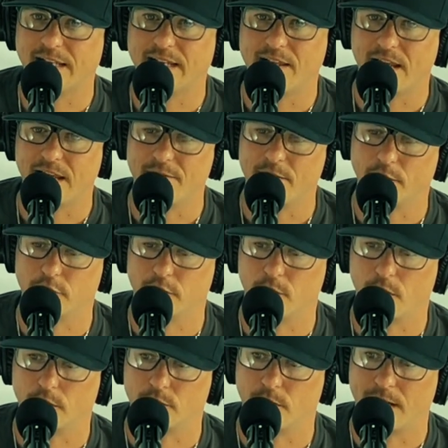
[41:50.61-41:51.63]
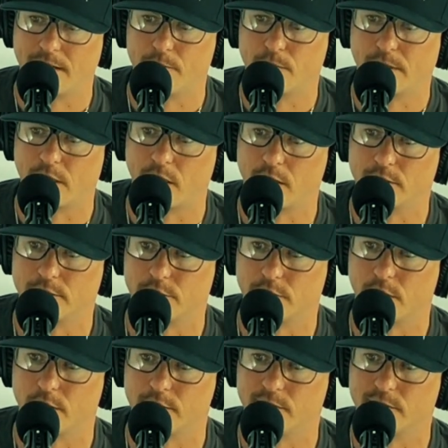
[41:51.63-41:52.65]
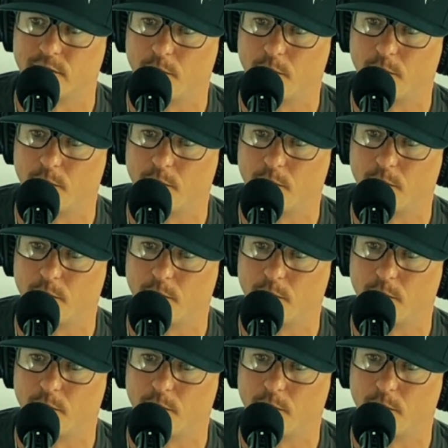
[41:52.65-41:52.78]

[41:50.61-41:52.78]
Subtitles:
in regards to church and